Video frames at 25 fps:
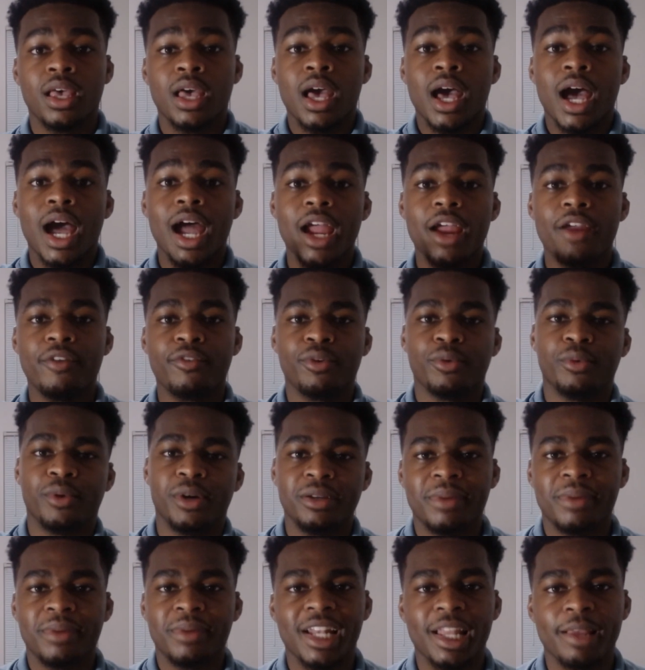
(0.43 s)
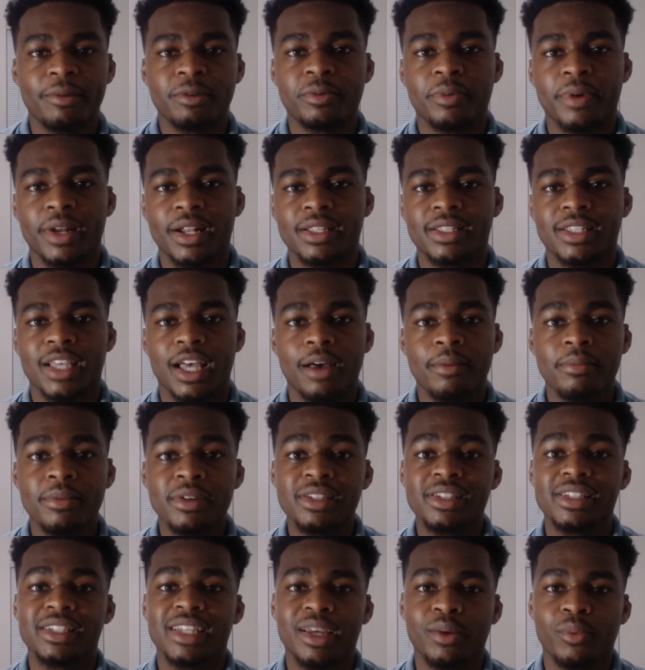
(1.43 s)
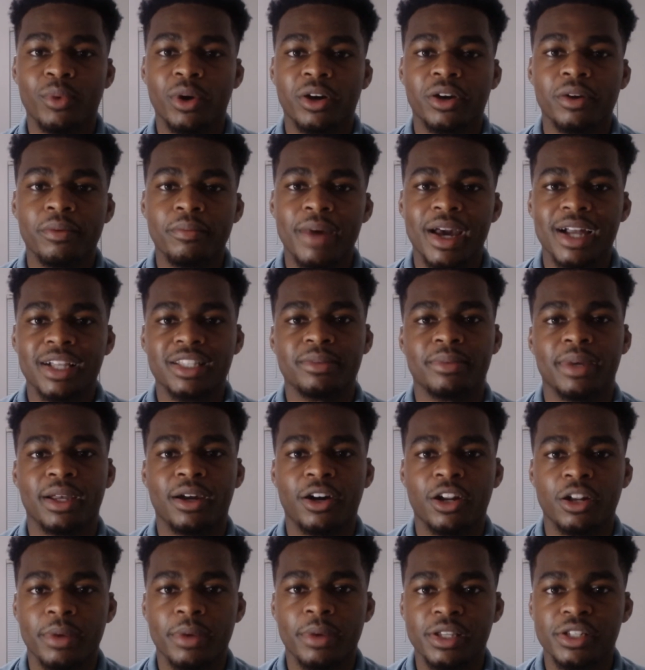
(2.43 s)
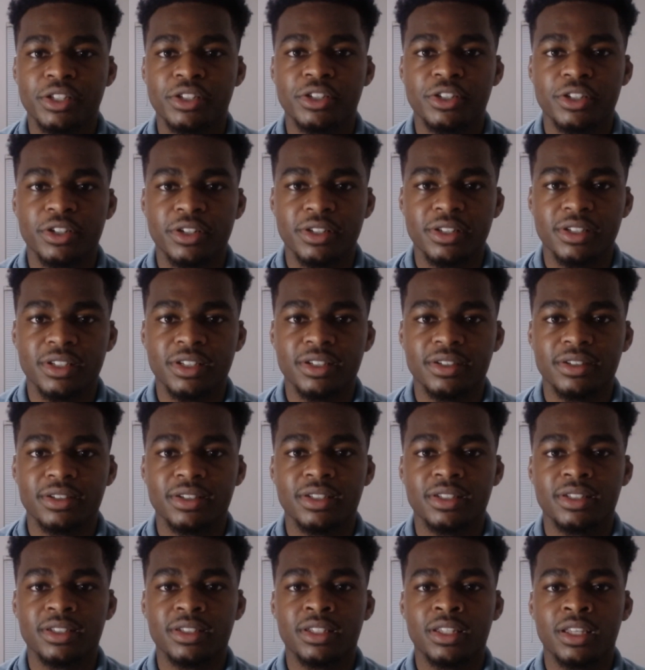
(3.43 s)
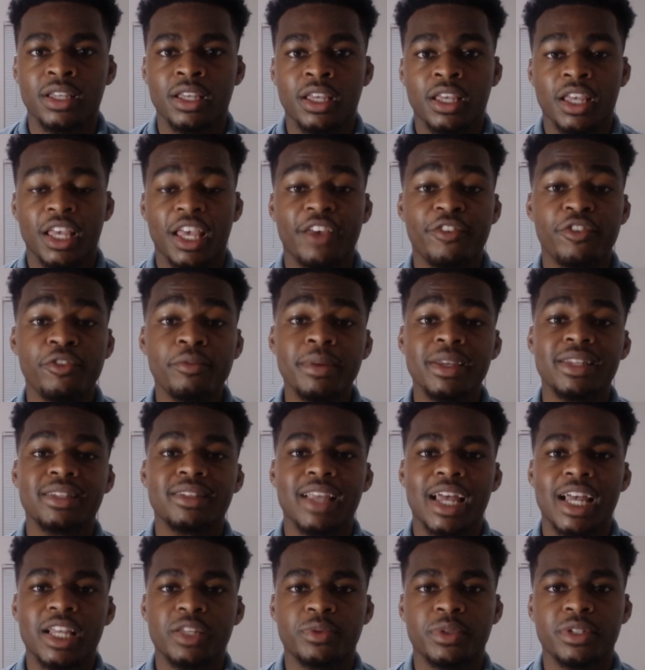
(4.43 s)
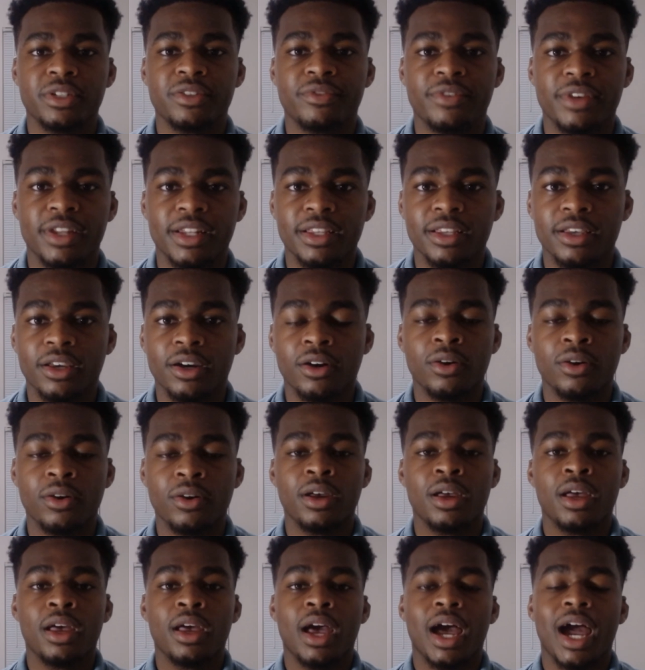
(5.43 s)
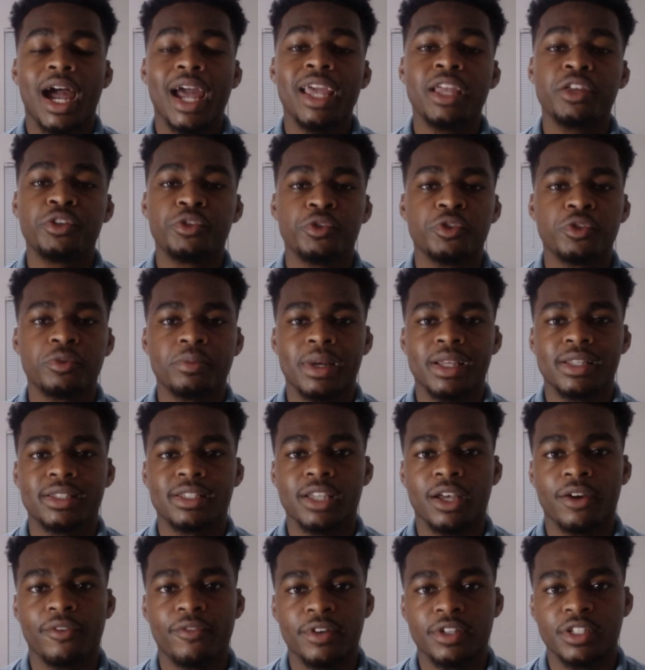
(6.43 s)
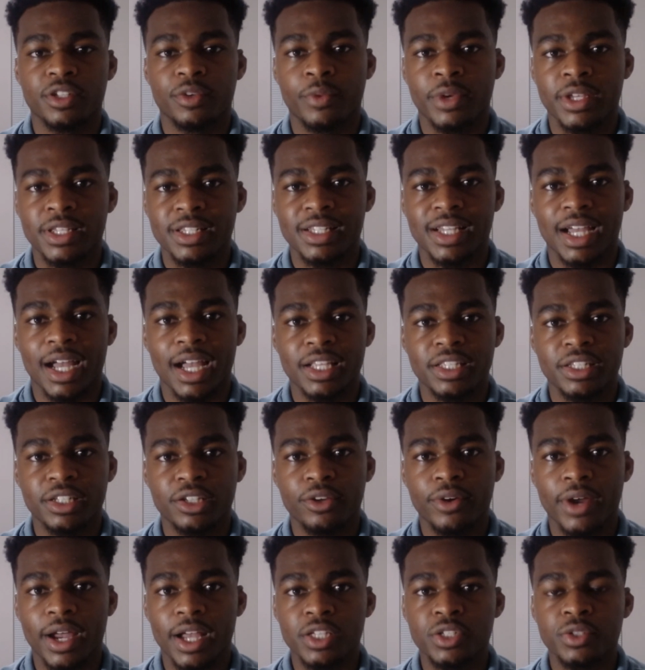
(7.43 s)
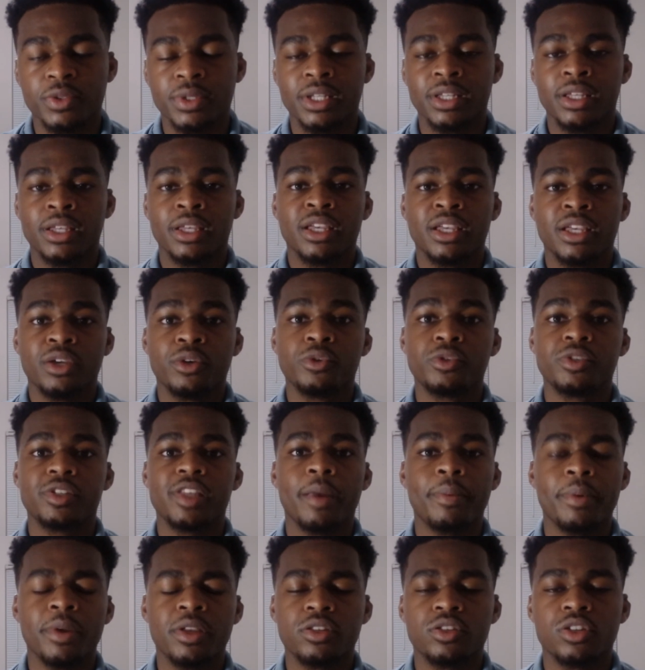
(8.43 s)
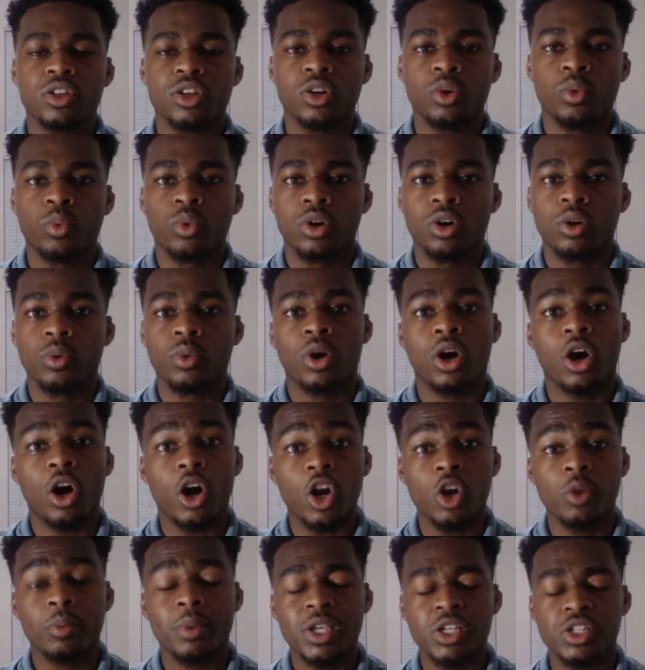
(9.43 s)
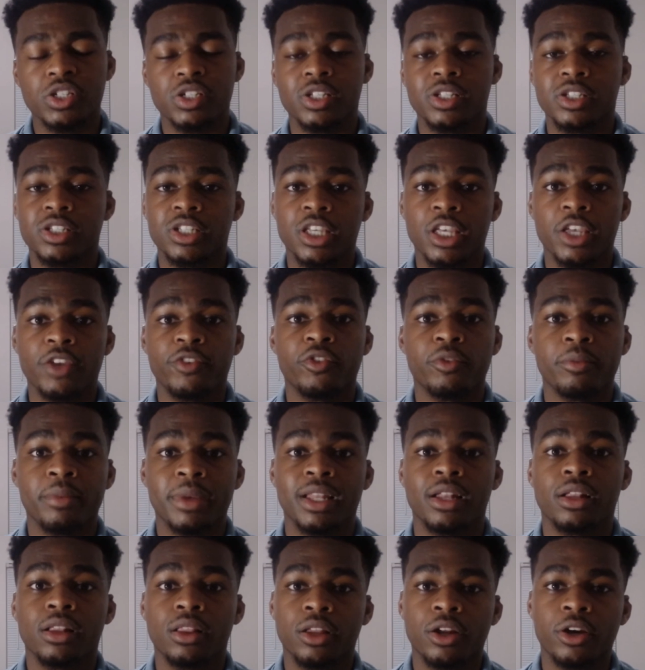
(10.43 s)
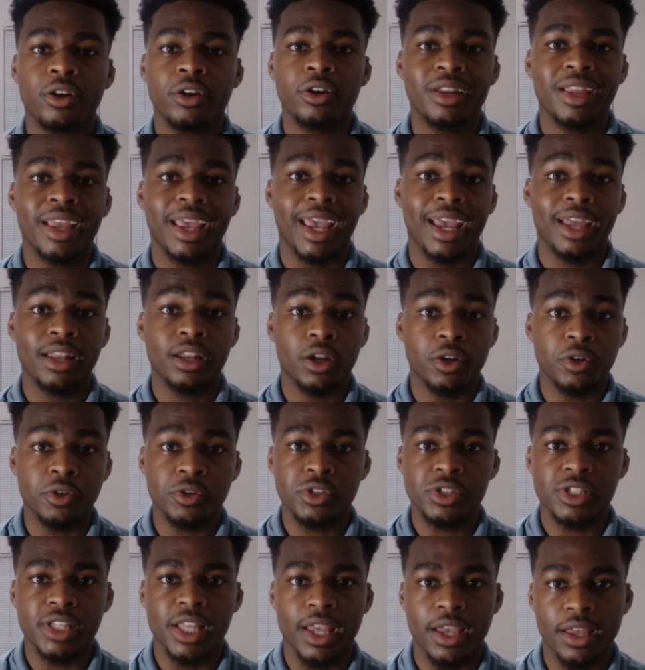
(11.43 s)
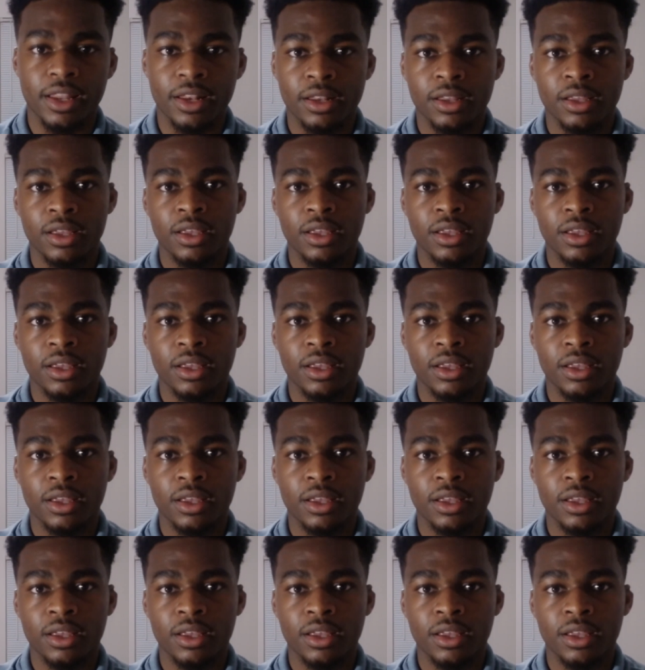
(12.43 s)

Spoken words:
Hi everyone, my name is Brandon Thomas and welcome back to my Automation Journey series. If you missed last week's video, I introduced myself as a recent IT graduate who's stepping into a world where automation is key for me to learn and understand.